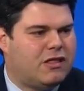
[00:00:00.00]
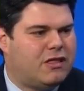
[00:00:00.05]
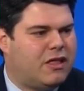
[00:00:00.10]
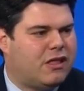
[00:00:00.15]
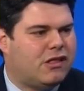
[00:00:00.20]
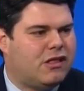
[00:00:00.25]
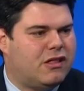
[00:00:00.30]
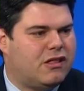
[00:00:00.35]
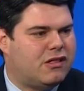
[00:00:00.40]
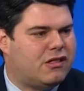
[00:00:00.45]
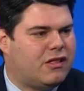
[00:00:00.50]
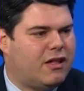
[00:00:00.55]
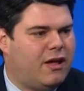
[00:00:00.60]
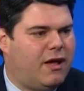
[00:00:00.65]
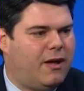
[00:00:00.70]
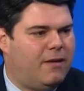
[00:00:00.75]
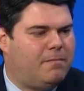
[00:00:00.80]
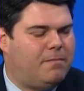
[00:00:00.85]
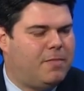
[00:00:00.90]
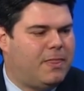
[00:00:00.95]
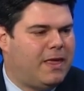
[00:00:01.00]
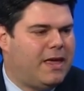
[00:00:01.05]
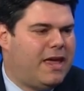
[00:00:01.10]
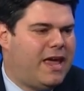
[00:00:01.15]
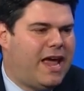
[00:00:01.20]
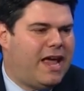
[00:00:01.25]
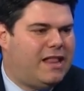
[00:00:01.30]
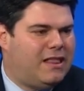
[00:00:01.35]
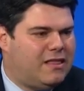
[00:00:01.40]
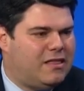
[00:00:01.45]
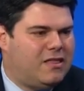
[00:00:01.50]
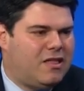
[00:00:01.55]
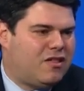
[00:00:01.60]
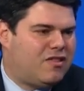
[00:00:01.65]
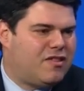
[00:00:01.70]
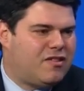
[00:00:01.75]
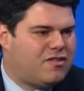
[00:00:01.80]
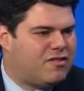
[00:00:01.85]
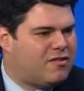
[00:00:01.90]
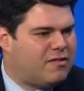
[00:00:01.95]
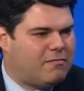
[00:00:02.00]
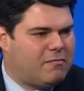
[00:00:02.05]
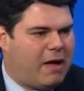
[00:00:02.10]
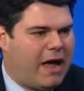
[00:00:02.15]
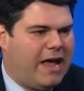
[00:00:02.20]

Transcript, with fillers: This is, um, and this is,